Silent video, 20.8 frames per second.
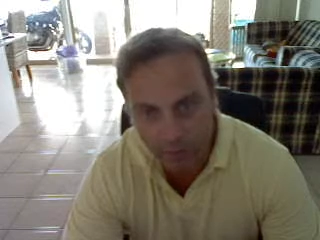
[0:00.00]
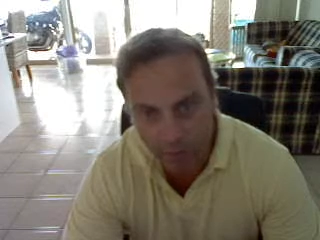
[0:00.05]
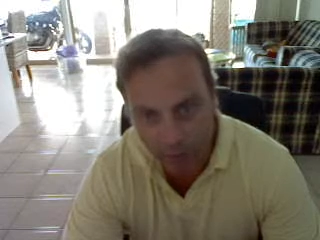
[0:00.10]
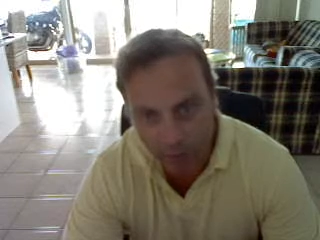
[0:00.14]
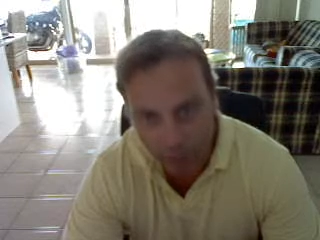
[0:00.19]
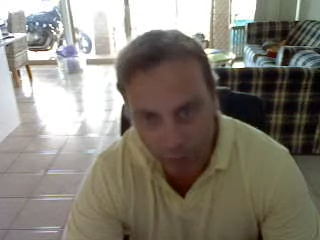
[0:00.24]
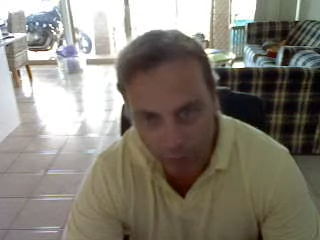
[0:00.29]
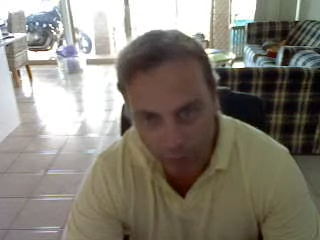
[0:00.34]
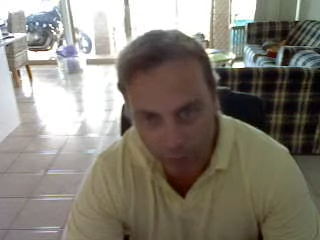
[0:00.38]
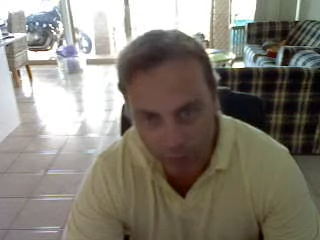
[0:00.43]
In
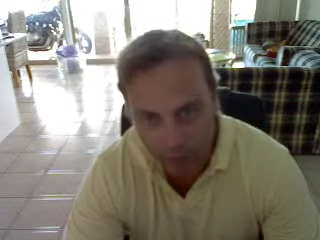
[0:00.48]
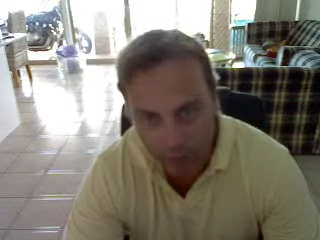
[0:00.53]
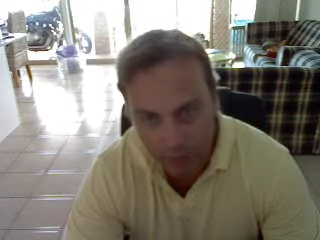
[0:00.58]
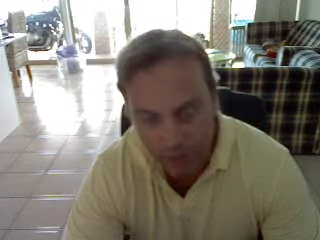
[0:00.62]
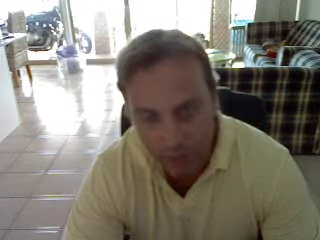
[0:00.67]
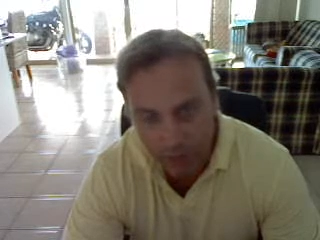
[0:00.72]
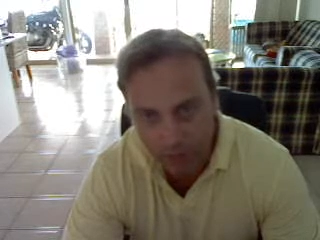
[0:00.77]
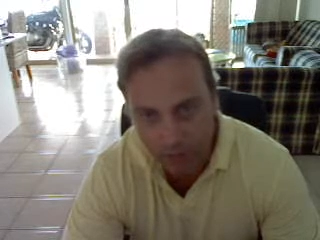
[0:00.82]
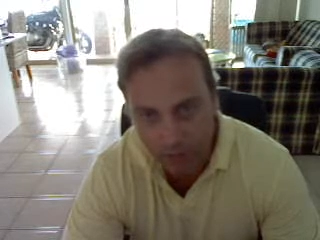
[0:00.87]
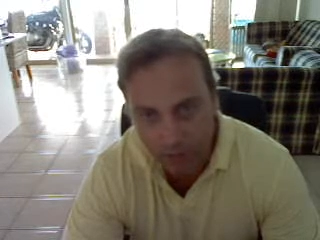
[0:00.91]
other words,
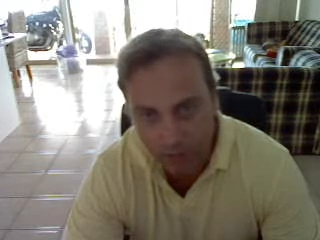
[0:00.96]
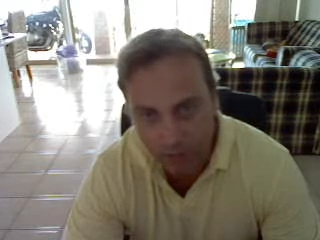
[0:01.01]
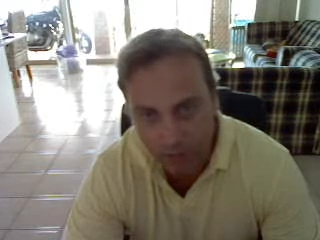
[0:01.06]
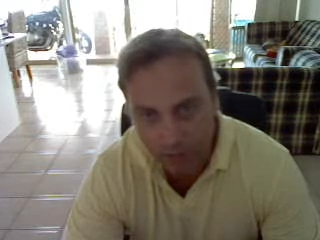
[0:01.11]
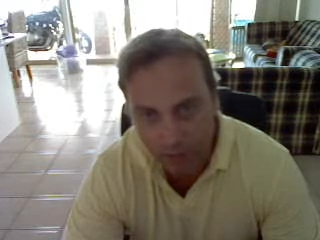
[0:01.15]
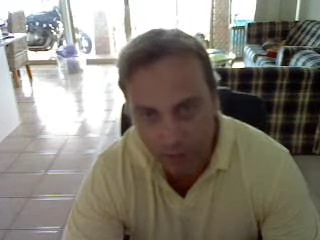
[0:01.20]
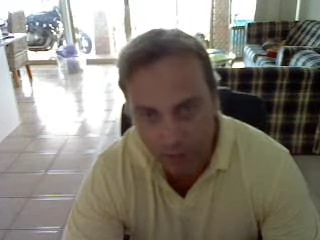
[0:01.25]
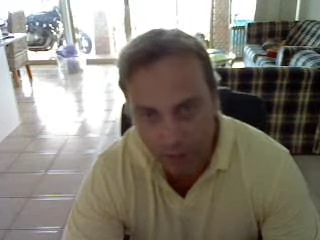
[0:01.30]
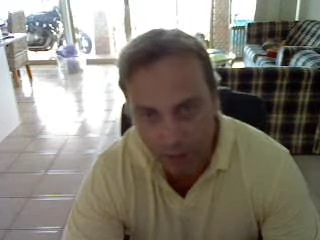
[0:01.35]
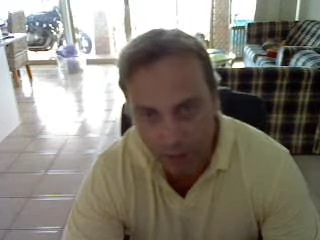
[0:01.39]
the
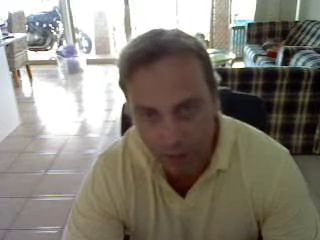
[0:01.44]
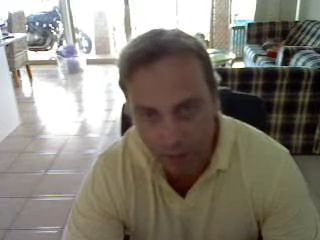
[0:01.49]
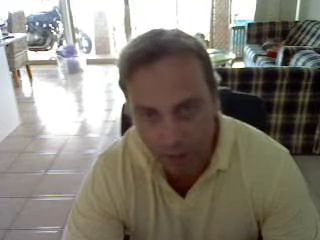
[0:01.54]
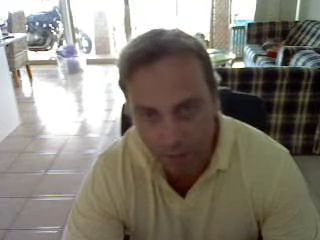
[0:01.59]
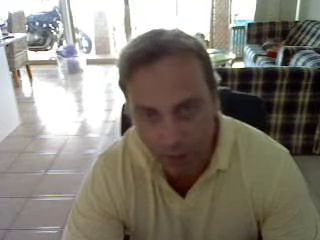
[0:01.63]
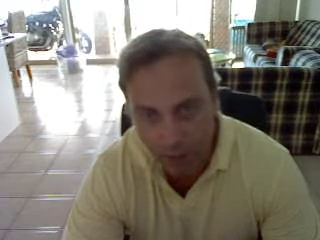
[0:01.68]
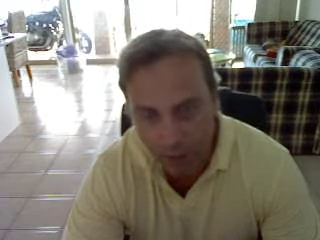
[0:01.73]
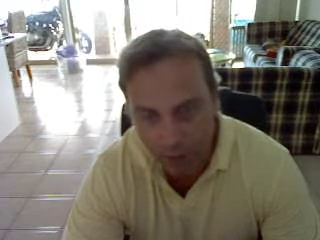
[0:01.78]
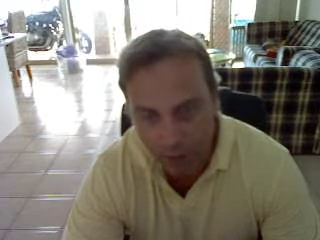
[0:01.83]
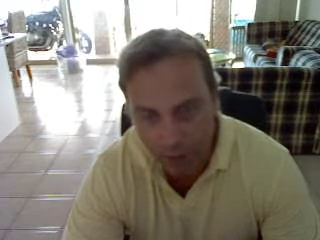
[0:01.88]

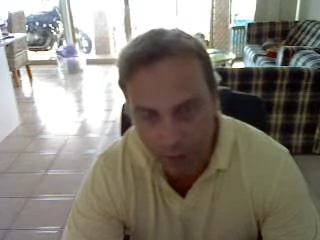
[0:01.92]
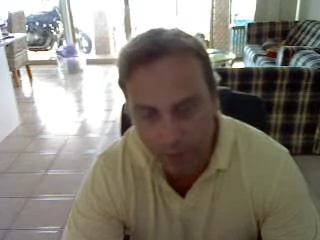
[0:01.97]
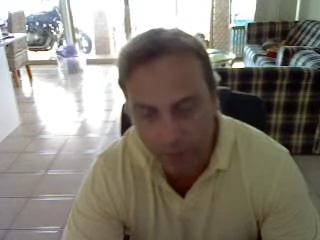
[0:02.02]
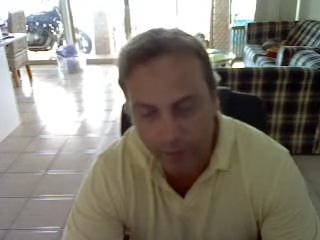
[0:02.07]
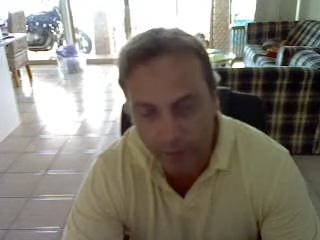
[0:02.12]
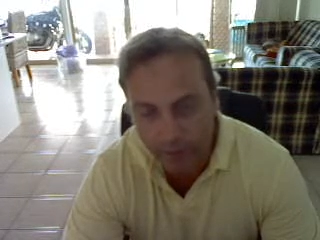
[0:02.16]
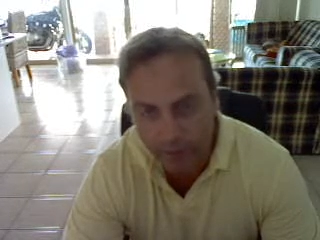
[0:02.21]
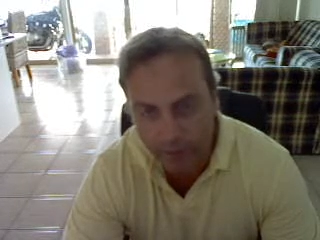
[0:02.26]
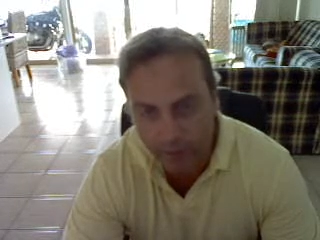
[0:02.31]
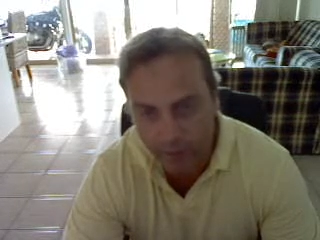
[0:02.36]
eye
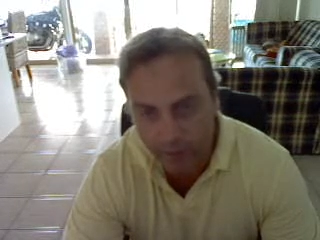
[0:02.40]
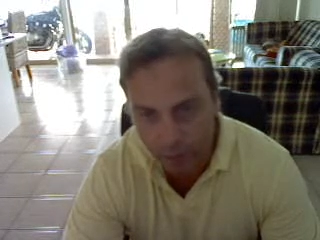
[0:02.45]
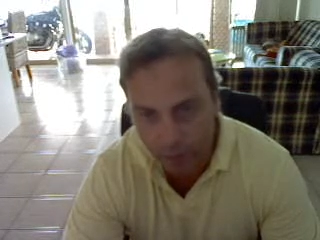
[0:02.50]
spacing,